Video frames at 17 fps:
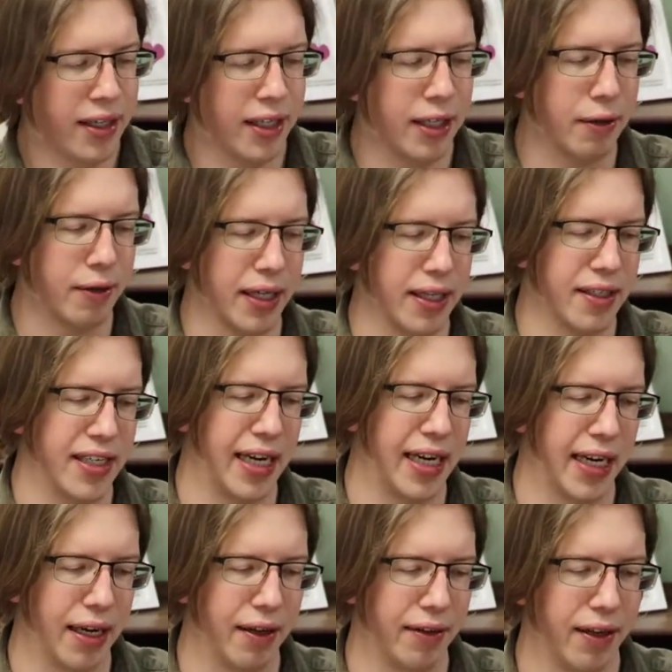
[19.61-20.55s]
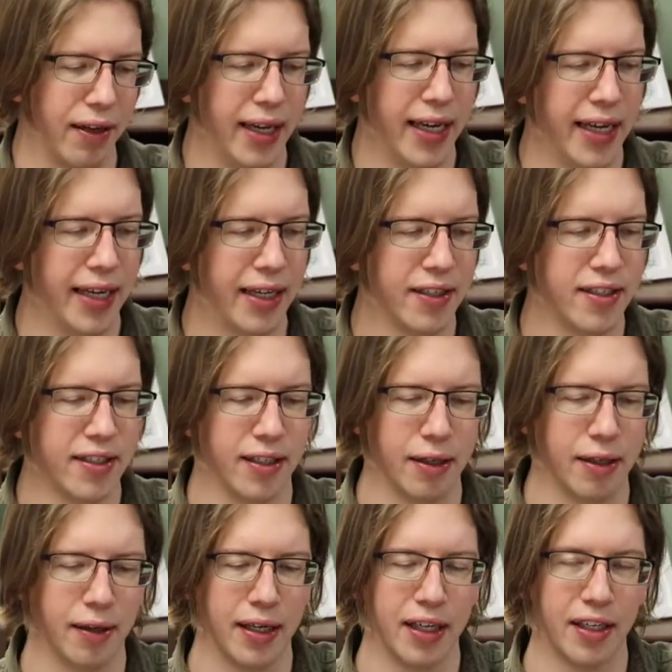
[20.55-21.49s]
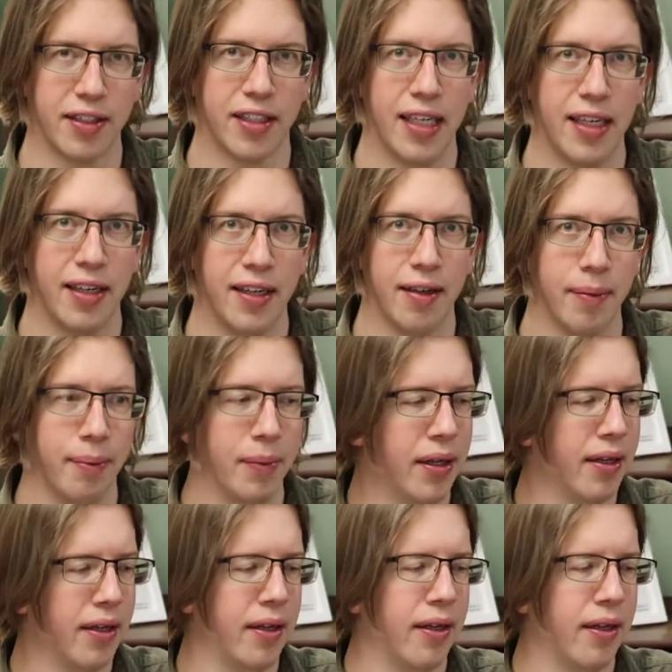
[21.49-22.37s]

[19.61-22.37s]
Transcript: You can take out the legs, you can extend them,